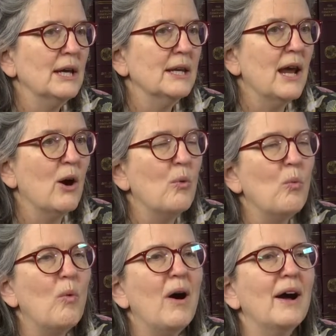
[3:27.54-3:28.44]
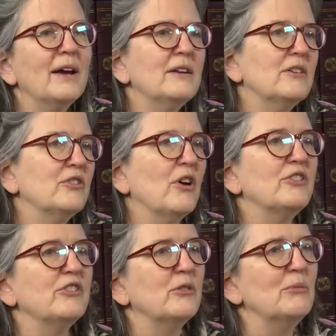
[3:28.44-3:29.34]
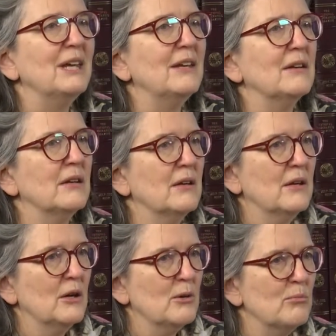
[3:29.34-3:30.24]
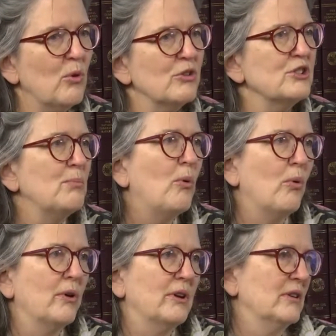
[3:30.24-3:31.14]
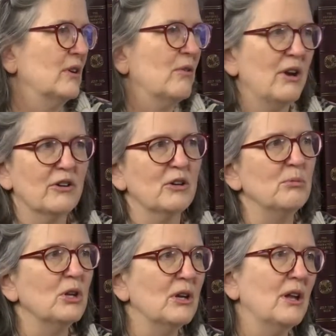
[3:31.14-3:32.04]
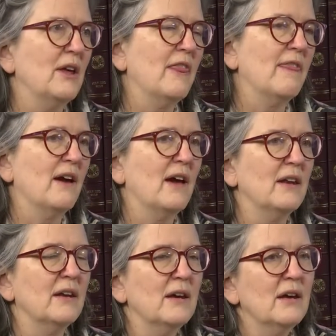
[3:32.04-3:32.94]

Now, why does autism need more support in the greater community than